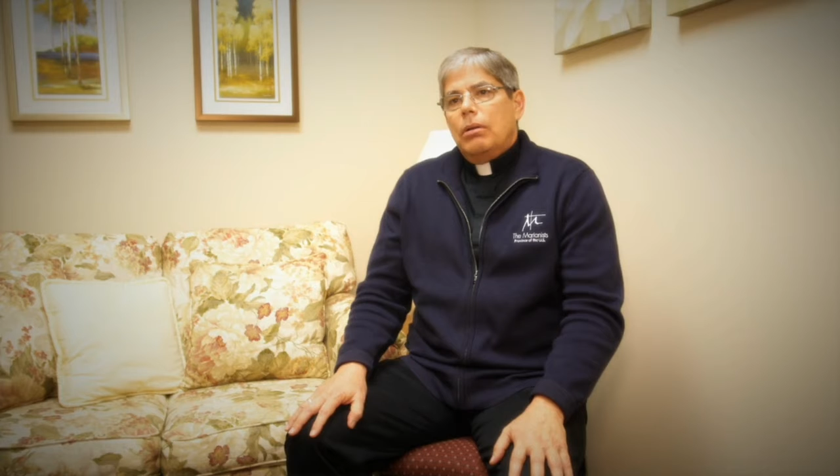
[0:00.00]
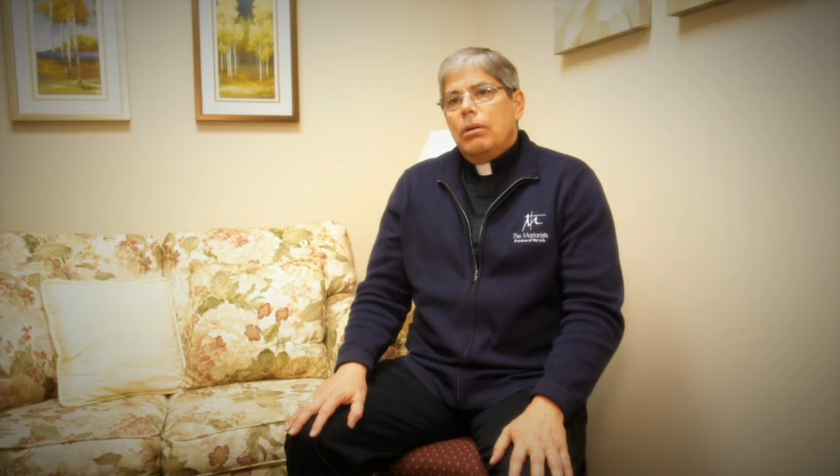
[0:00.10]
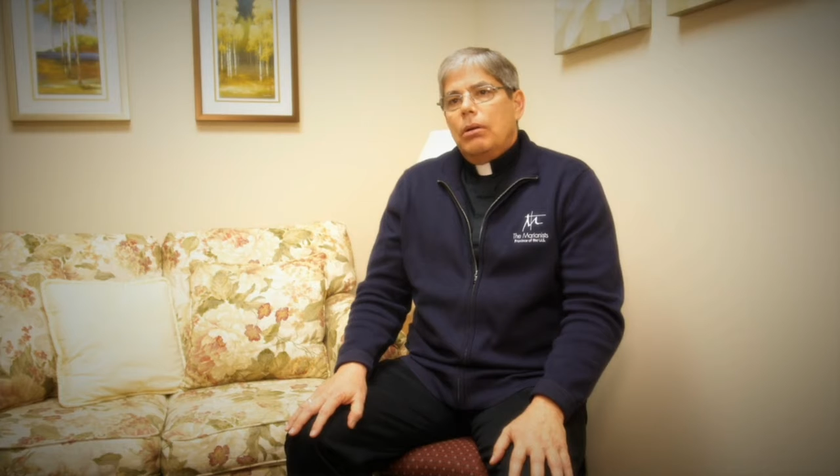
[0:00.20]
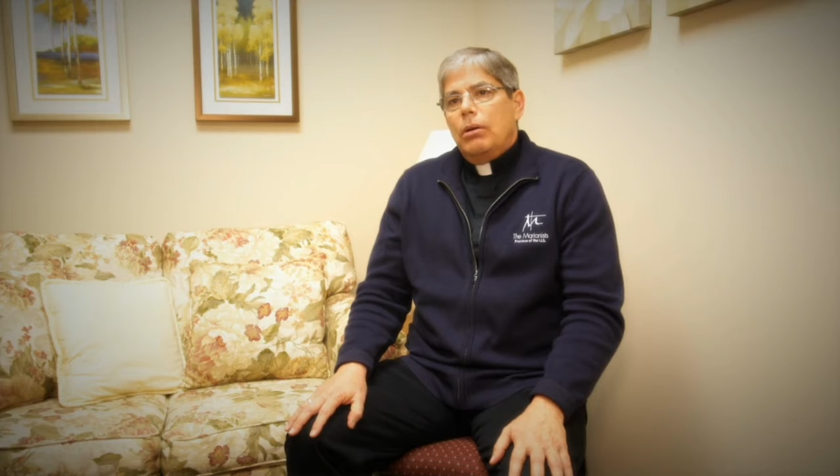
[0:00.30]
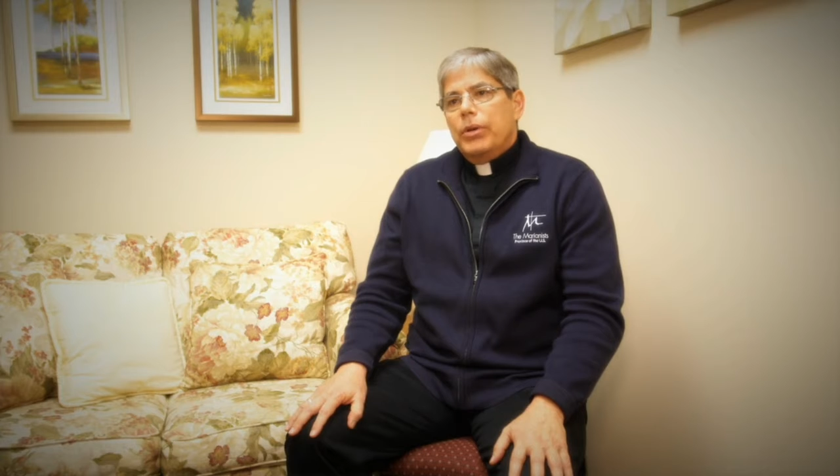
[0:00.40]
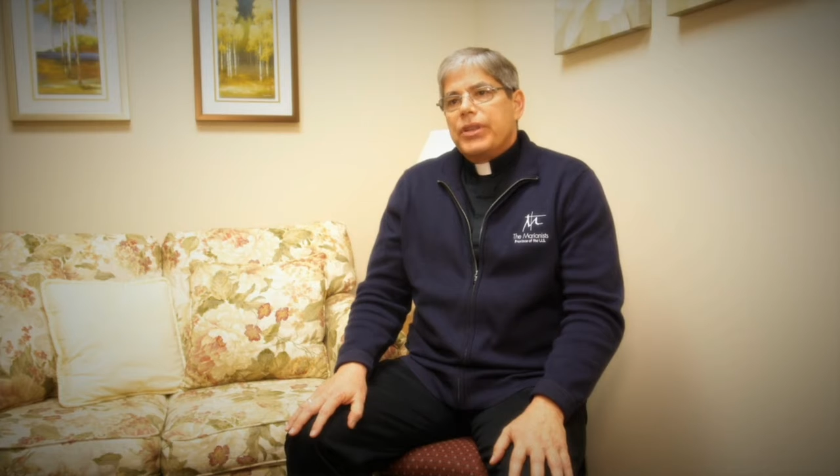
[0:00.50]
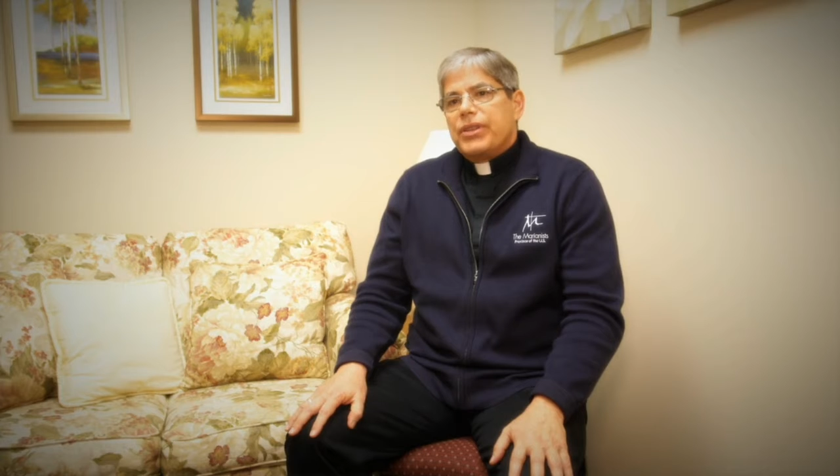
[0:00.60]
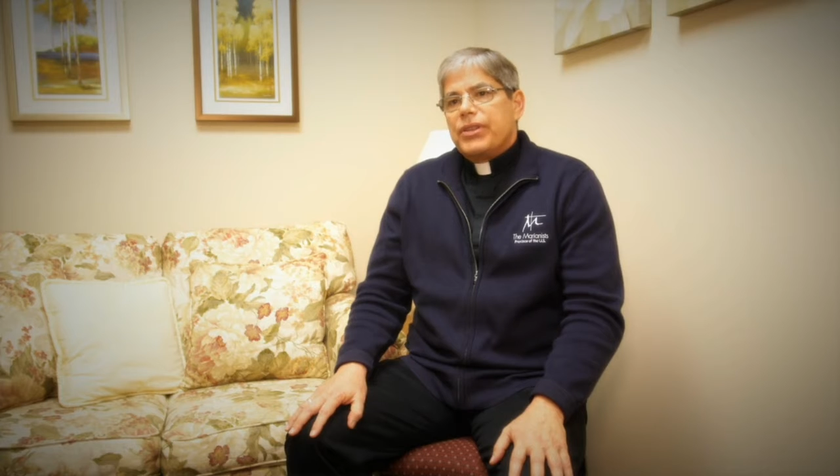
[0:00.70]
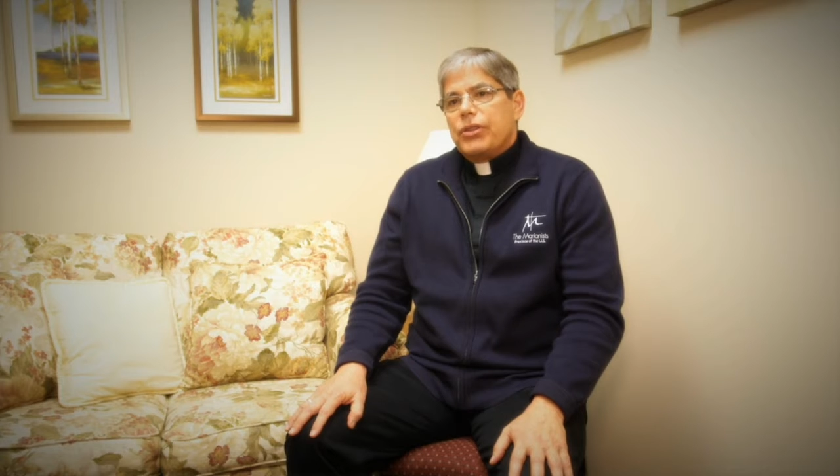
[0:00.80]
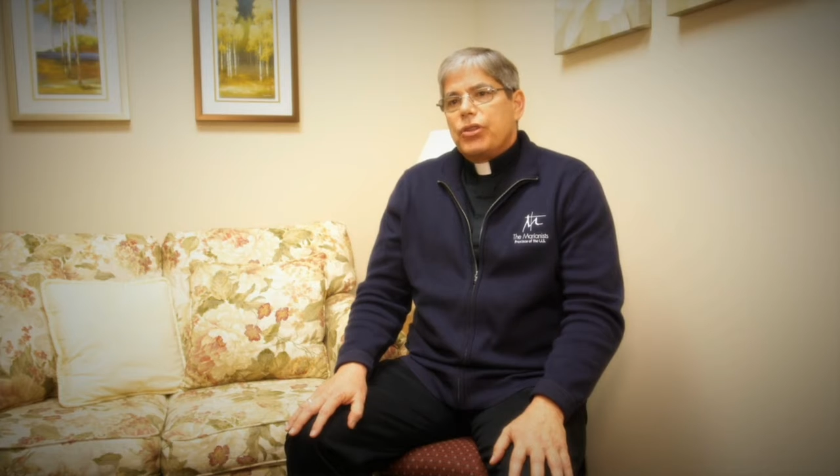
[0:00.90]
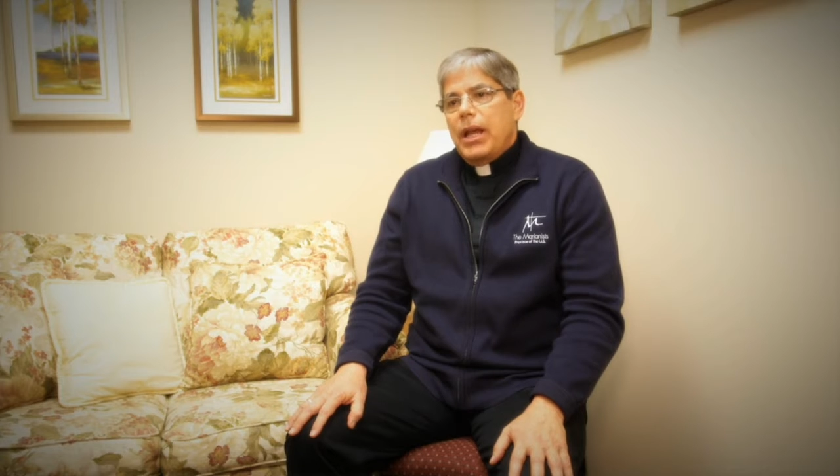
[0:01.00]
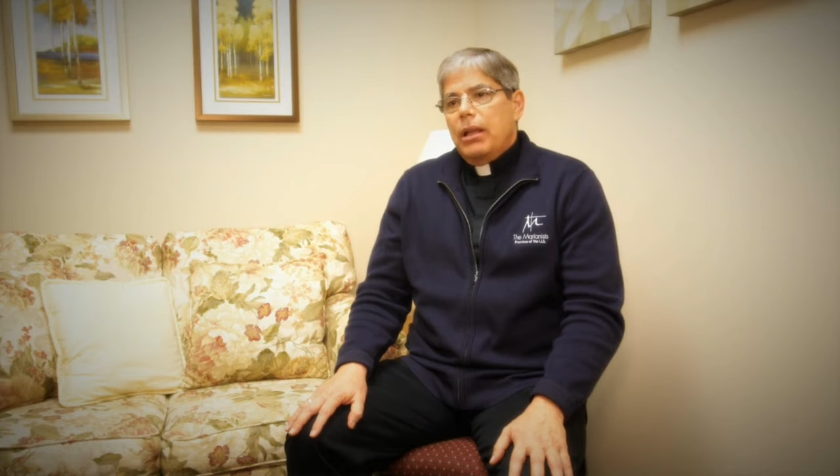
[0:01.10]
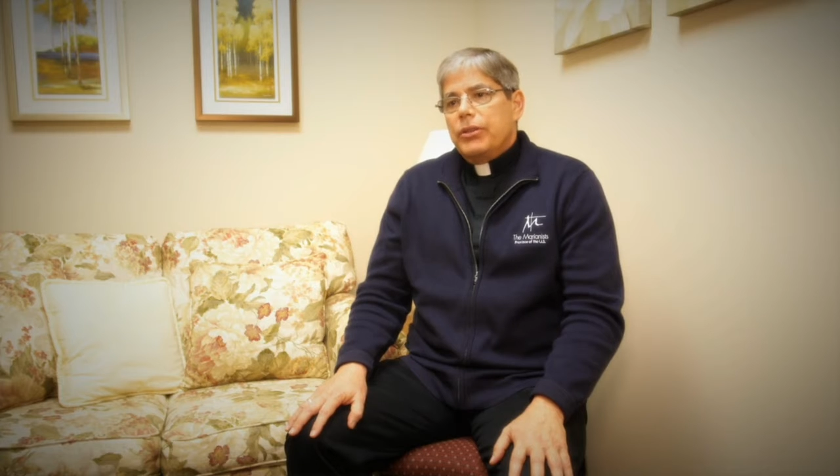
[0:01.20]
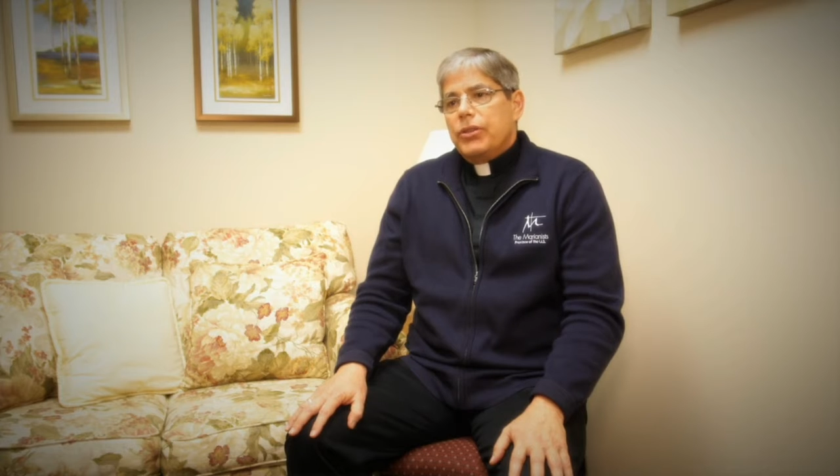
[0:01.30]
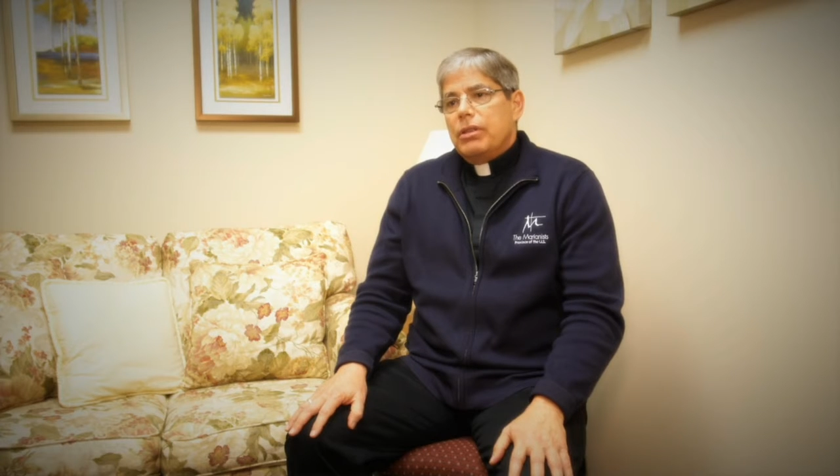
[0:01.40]
always is a
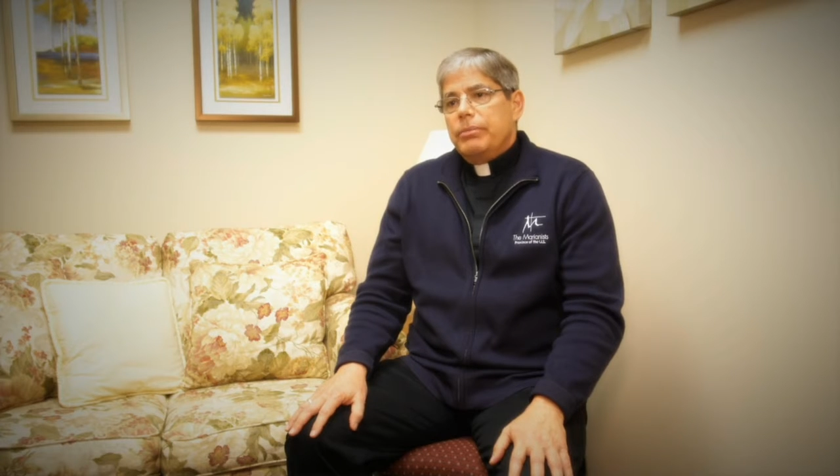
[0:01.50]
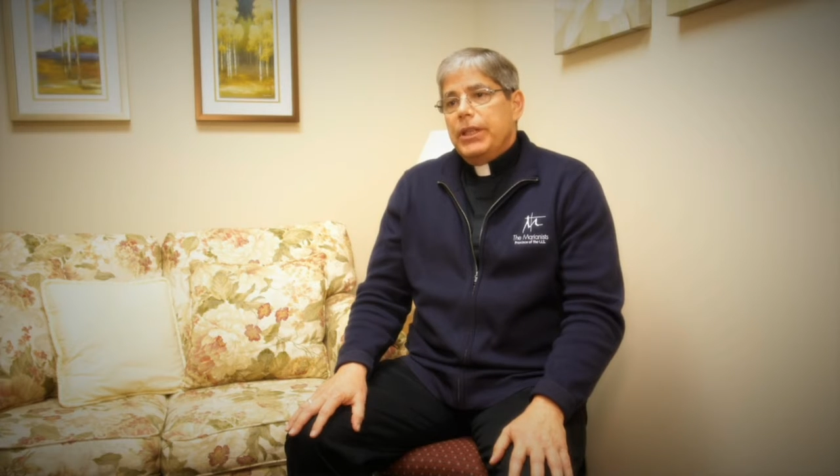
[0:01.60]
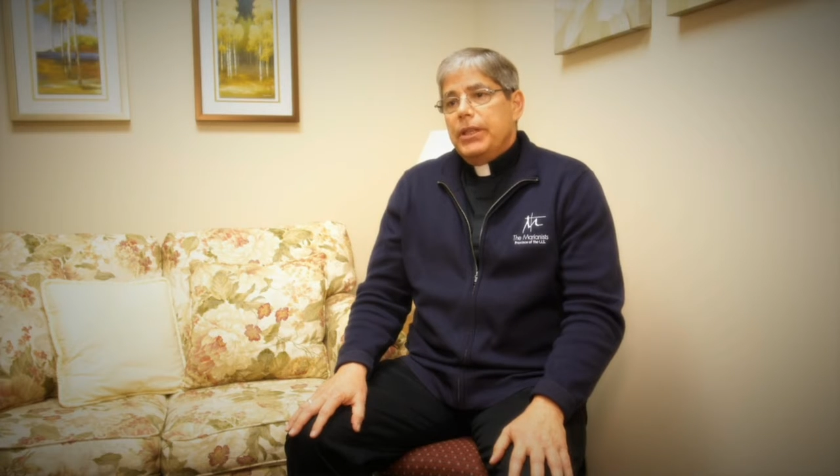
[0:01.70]
challenge to me.